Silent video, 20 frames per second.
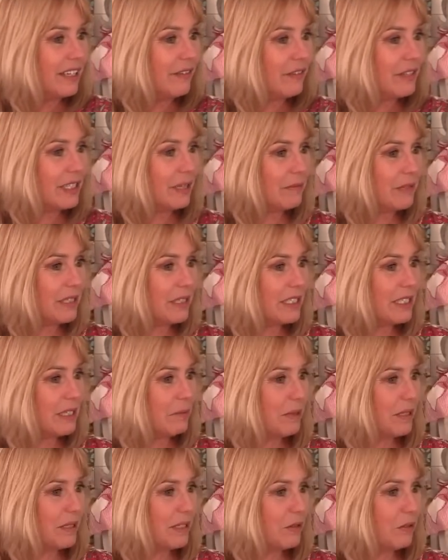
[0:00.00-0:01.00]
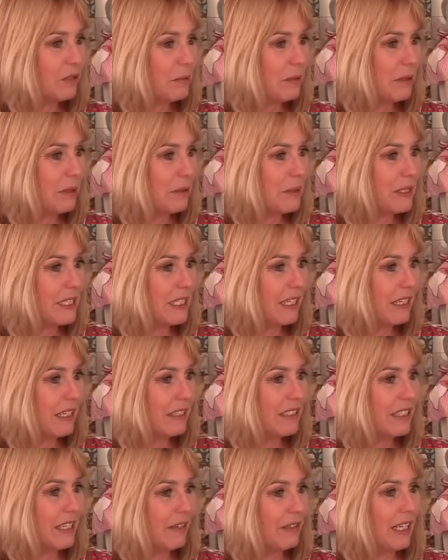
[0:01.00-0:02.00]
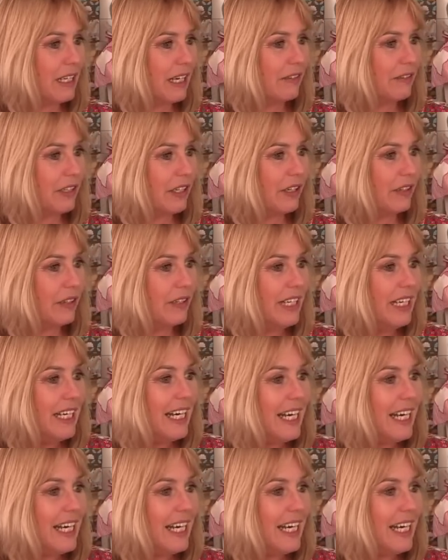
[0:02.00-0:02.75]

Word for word: Never attempted zippers, always been a bit scared. Definitely have a go.